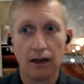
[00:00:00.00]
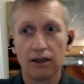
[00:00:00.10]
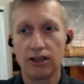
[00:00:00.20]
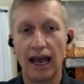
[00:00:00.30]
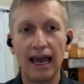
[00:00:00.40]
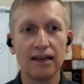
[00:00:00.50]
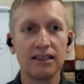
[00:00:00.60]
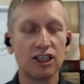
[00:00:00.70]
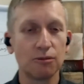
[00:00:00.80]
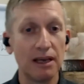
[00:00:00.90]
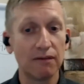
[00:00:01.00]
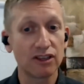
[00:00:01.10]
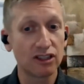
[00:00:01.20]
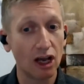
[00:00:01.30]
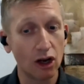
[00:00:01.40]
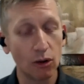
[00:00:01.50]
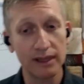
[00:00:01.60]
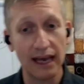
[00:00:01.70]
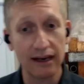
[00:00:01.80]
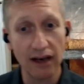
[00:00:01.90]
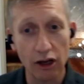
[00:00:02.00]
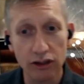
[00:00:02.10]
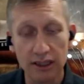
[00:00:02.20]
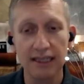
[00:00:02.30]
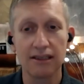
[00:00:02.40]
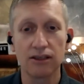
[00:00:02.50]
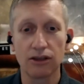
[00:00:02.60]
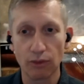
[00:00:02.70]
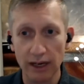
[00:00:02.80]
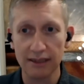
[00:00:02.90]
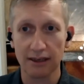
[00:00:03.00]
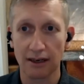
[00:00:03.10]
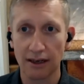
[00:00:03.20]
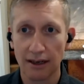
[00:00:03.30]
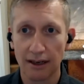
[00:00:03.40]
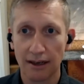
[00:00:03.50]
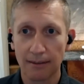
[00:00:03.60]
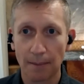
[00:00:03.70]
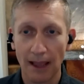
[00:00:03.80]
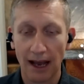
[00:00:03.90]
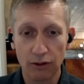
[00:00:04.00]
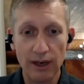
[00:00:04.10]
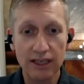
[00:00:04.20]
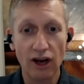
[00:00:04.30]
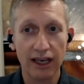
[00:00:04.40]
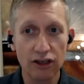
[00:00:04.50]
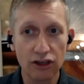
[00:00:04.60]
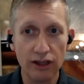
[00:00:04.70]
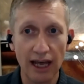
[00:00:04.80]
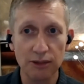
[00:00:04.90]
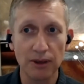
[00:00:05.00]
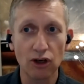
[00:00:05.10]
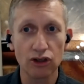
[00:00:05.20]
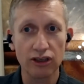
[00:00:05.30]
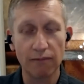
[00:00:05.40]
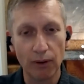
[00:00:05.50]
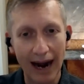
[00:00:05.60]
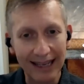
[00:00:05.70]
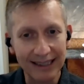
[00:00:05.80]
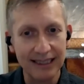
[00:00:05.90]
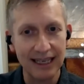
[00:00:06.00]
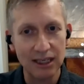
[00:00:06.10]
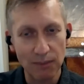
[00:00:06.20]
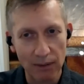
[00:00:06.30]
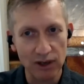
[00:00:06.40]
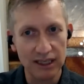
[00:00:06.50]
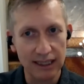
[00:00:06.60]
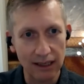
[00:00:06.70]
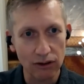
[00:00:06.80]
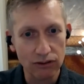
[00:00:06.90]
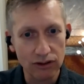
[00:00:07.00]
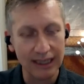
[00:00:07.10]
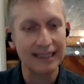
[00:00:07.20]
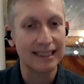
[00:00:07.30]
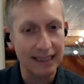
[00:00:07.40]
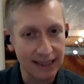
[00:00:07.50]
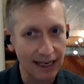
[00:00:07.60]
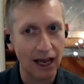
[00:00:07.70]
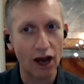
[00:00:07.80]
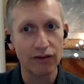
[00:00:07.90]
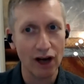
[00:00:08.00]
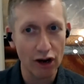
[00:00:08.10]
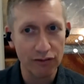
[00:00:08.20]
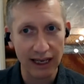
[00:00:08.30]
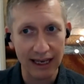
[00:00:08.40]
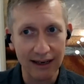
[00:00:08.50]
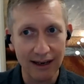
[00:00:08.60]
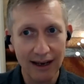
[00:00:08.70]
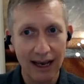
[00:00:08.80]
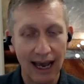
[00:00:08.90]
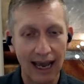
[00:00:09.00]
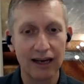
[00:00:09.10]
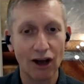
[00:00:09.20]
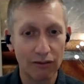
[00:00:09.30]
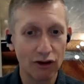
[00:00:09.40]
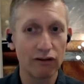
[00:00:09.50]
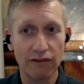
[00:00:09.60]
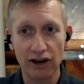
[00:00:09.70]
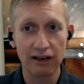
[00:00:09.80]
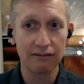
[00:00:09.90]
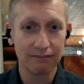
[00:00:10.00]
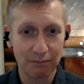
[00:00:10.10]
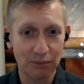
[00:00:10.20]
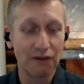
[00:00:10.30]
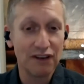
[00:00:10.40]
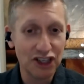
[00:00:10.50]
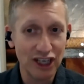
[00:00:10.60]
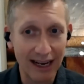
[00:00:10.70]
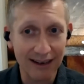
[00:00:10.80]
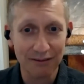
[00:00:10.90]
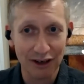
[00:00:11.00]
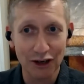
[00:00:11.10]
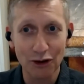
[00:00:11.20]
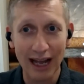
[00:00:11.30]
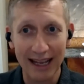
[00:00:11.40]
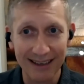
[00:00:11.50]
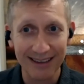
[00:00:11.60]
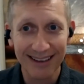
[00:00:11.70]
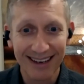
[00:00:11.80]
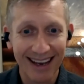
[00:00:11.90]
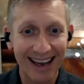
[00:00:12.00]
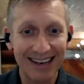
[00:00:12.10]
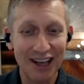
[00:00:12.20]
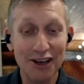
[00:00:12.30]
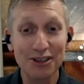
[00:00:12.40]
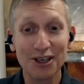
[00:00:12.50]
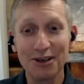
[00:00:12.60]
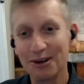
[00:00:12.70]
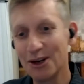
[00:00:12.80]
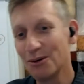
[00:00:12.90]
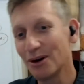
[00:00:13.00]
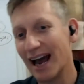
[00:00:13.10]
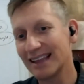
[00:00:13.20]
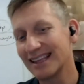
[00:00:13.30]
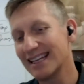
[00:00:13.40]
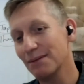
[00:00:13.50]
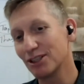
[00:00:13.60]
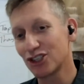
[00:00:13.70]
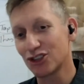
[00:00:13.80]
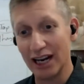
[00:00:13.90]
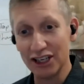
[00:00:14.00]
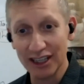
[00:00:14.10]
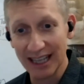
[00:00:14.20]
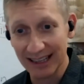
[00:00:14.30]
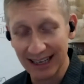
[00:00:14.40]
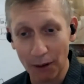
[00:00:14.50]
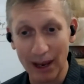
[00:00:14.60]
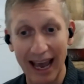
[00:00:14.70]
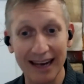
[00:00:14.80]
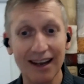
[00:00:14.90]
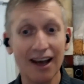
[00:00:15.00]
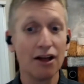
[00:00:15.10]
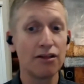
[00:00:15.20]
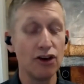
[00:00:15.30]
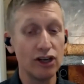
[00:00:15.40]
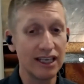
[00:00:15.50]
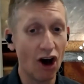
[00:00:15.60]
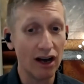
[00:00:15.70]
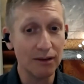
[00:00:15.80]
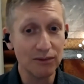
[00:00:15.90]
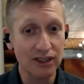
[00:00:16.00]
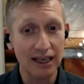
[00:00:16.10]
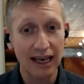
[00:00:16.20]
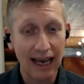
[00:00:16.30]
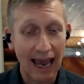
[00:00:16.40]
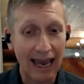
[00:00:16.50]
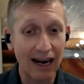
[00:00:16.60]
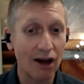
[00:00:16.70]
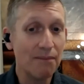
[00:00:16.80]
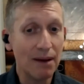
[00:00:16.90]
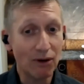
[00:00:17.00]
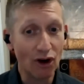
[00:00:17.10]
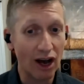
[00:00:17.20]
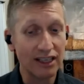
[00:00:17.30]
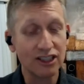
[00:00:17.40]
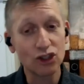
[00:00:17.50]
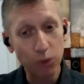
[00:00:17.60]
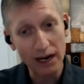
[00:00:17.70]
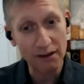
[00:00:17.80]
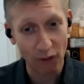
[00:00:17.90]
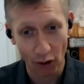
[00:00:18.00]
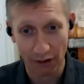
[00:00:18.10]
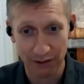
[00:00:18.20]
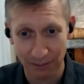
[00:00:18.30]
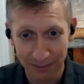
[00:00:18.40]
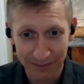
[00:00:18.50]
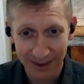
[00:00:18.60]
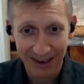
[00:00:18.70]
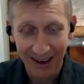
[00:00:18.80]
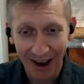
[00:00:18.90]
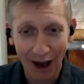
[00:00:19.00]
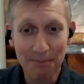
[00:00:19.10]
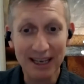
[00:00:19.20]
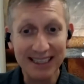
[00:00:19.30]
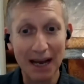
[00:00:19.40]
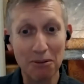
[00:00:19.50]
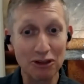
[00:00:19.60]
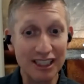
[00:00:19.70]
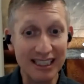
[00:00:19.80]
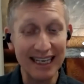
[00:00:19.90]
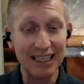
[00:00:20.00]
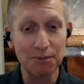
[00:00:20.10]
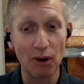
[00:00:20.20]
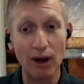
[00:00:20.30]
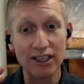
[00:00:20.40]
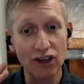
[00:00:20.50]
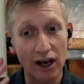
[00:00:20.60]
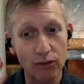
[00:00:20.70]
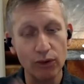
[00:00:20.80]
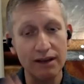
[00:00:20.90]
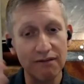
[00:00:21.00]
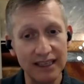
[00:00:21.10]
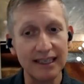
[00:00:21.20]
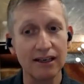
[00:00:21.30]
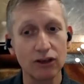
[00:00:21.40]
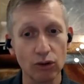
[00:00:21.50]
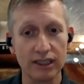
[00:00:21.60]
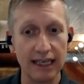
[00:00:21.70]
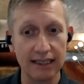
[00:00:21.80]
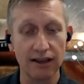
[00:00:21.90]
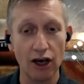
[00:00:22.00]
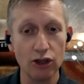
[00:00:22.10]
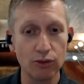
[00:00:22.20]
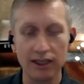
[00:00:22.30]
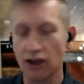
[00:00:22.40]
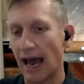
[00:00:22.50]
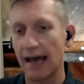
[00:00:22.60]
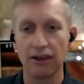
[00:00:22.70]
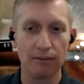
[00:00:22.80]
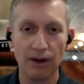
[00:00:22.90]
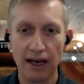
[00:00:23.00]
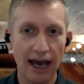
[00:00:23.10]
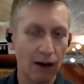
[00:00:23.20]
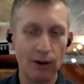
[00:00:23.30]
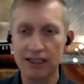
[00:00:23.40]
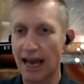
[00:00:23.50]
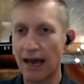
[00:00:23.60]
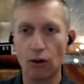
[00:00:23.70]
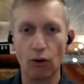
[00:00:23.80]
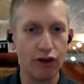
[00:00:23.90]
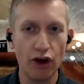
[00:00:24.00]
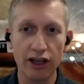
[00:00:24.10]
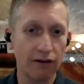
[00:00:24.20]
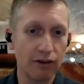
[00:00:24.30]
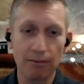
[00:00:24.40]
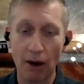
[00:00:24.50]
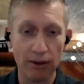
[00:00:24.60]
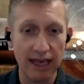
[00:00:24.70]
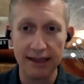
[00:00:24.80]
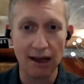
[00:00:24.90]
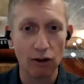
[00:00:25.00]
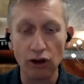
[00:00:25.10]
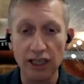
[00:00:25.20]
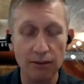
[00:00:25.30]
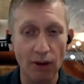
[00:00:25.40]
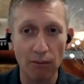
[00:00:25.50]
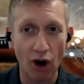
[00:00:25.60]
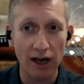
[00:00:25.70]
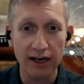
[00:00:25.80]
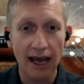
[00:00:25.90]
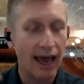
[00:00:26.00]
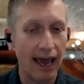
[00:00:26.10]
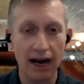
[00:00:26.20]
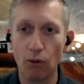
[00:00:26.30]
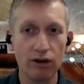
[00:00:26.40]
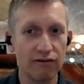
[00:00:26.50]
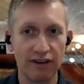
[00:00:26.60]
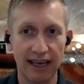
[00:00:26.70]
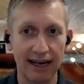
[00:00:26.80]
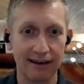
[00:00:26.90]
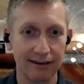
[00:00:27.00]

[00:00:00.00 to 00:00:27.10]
So how does he speak for so long without notes? This is the reason. The reason I can do that is because I've practiced these memory skills consistently over and over again, and I've gotten very proficient at it, very good at it. And those of you who were at the demonstration the other day, we had 30 items and I memorized 24 of them. I messed up on 6, but once I revisited all 6 of those ones, I had them. And once I had all 30 of them, they were there, they were locked in my mind, and I wouldn't forget it